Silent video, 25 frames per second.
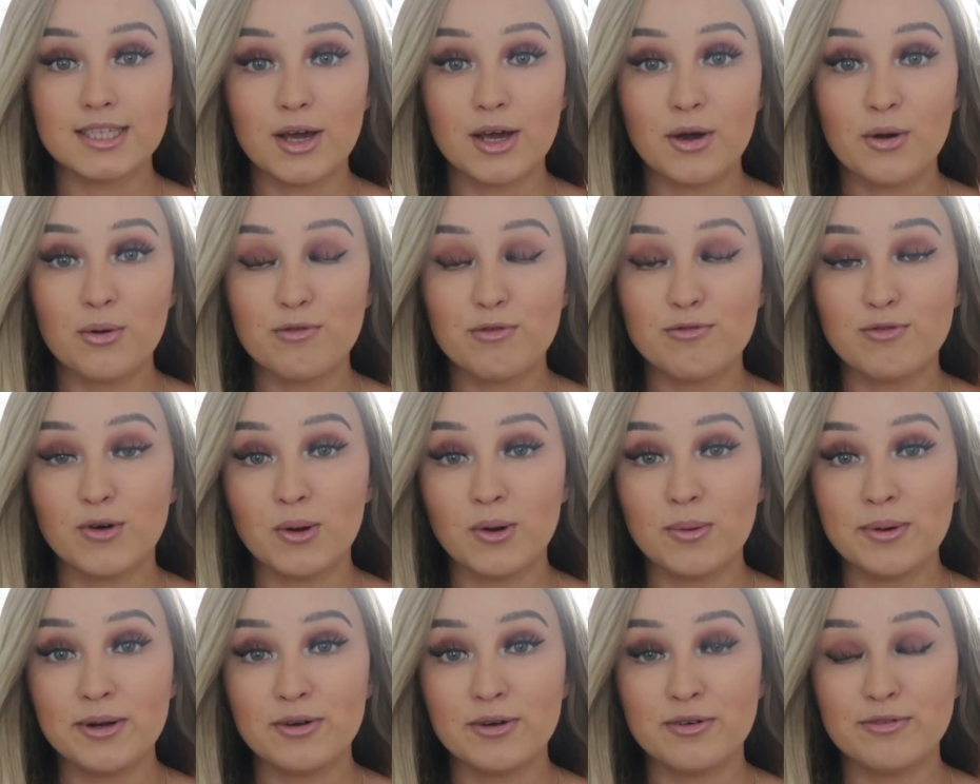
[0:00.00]
So
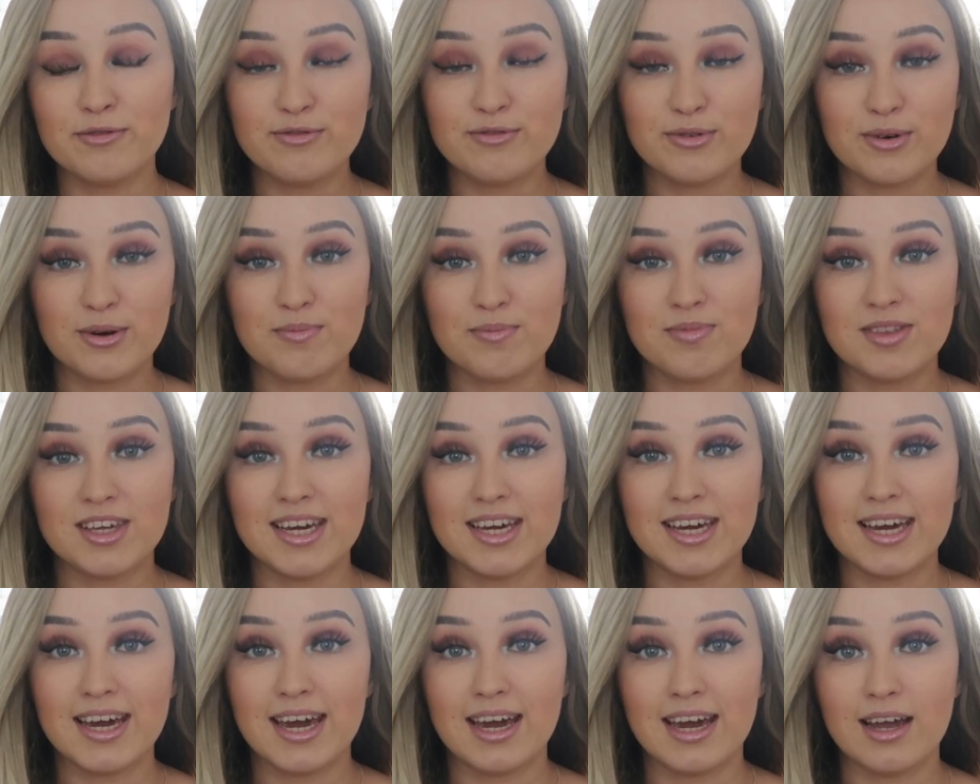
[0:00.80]
following on from
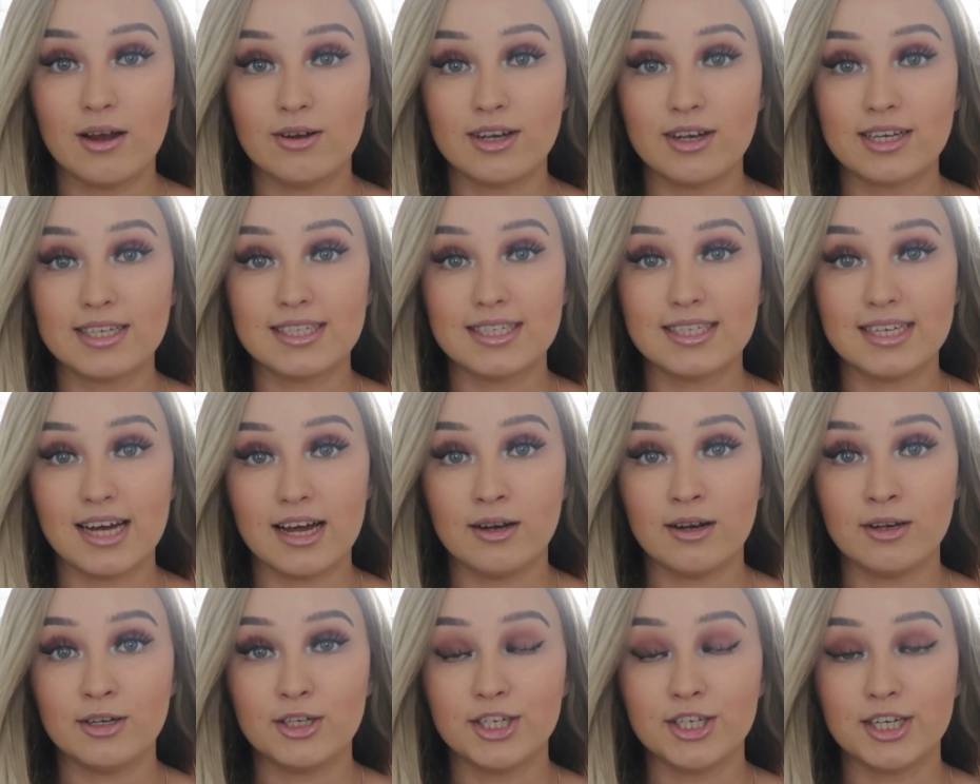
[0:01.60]
the hair
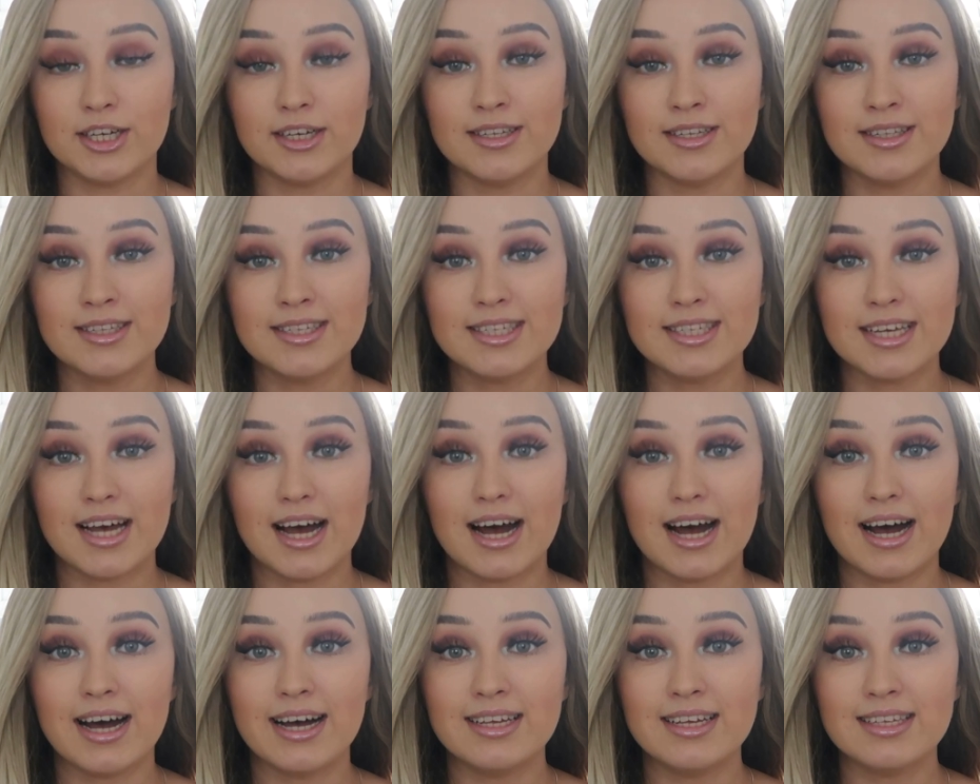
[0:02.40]
extensions,
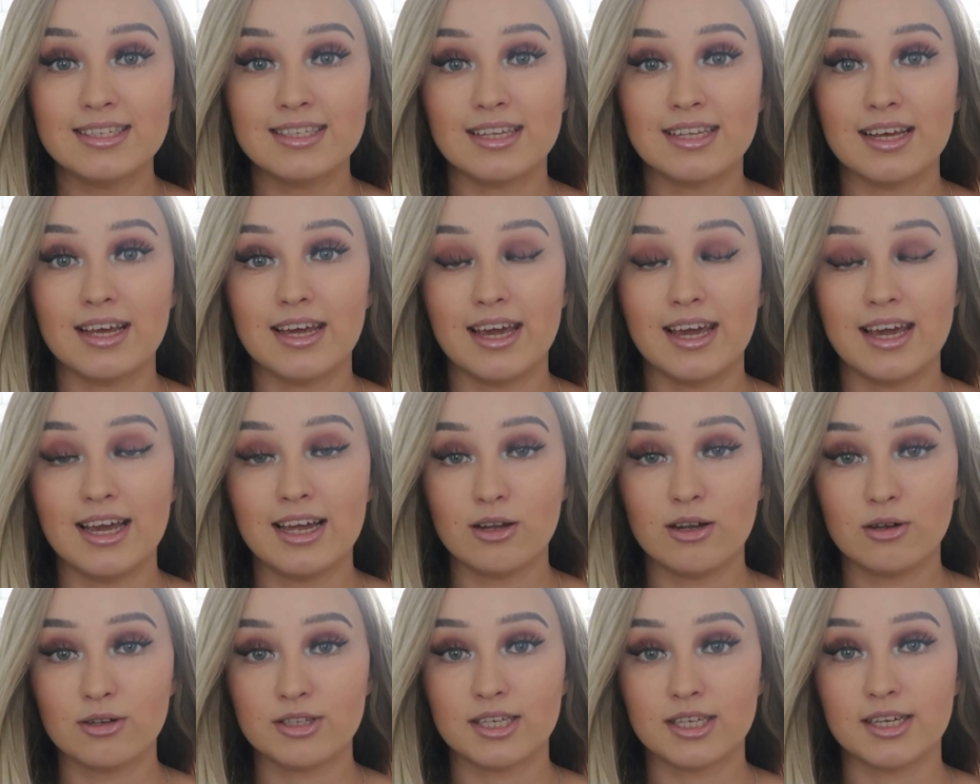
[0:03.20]
as
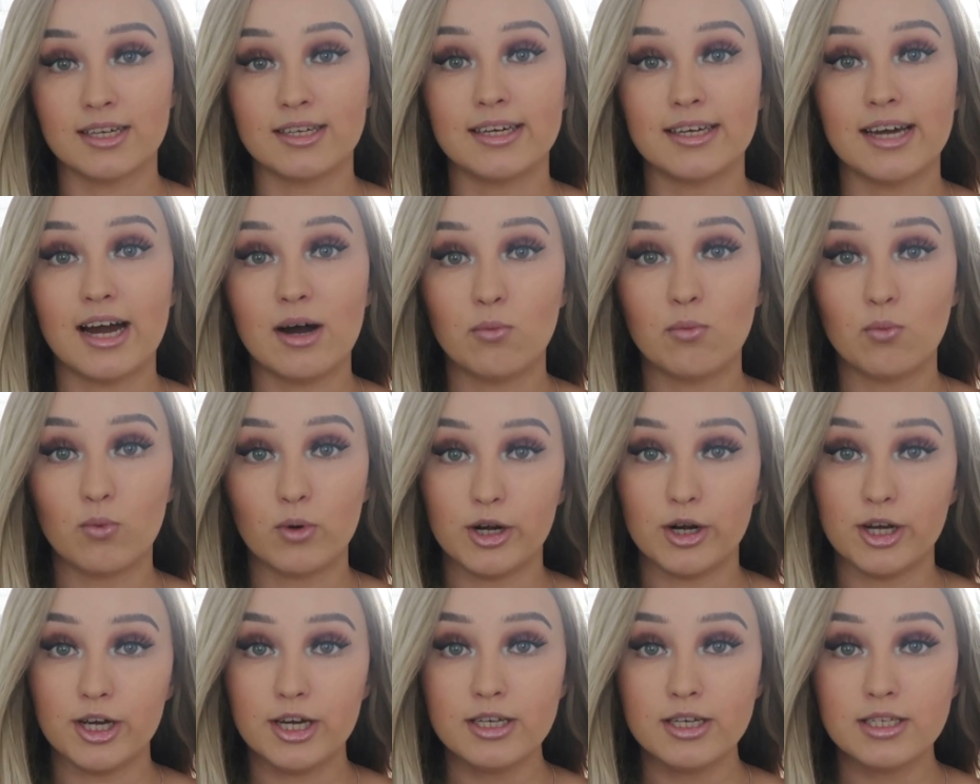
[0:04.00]
hair loss can get
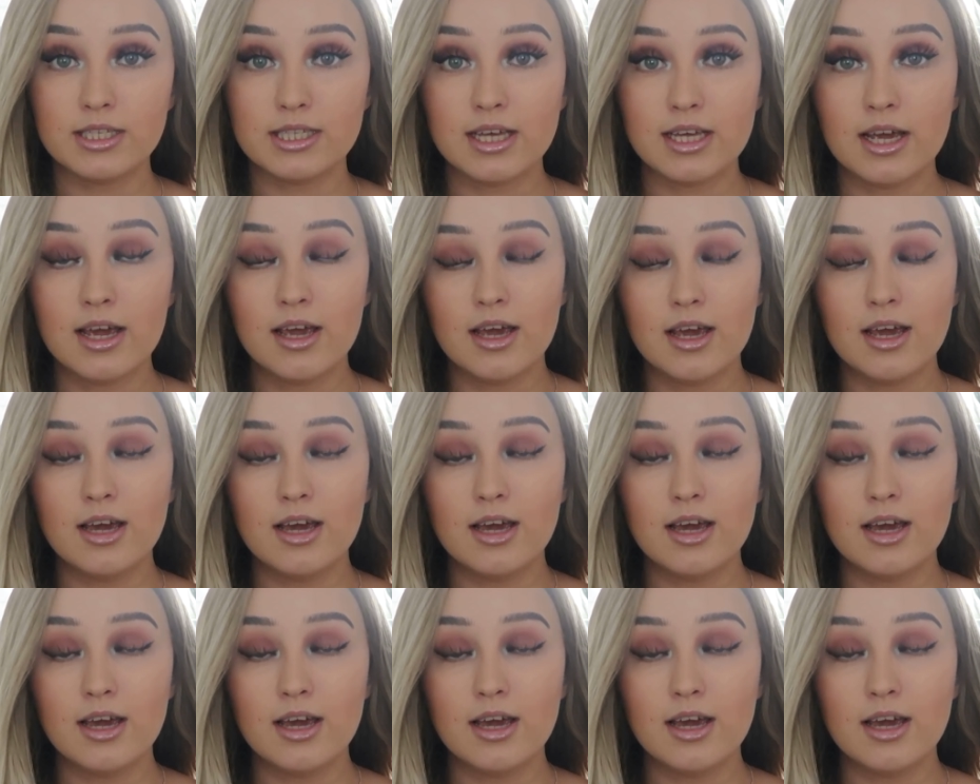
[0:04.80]
worse,